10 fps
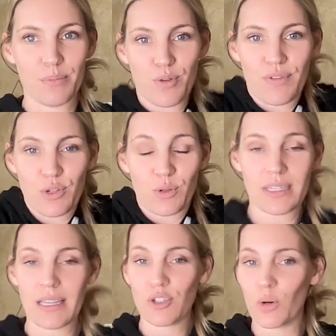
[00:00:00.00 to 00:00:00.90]
moving towards
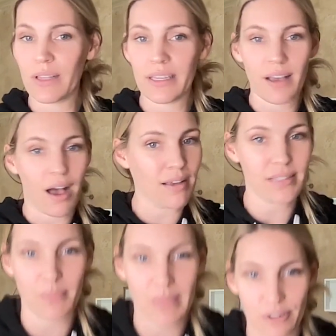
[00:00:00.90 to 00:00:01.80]
that totally
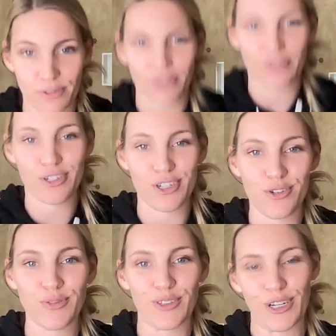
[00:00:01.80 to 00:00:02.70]
awesome guilt-free vision
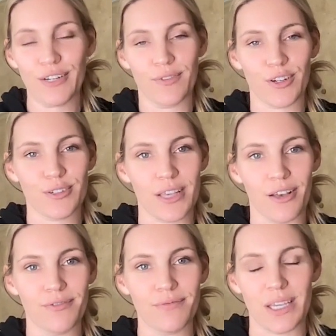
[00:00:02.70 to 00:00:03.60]
you've created for
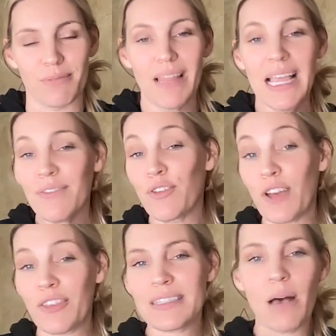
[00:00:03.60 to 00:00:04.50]
yourself. So if you
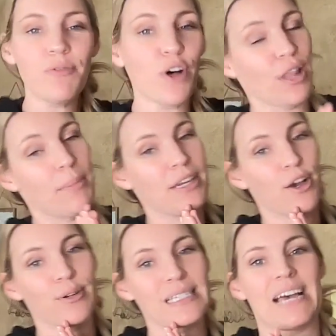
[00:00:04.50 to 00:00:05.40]
found this helpful, let me
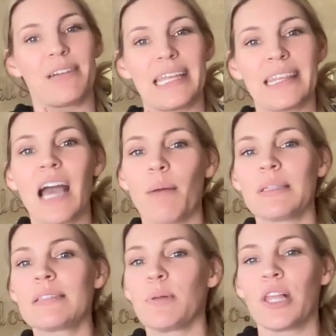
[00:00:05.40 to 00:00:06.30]
know down in the
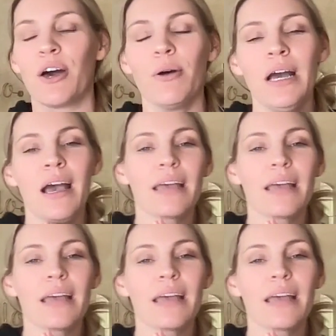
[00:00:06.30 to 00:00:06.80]
comments below.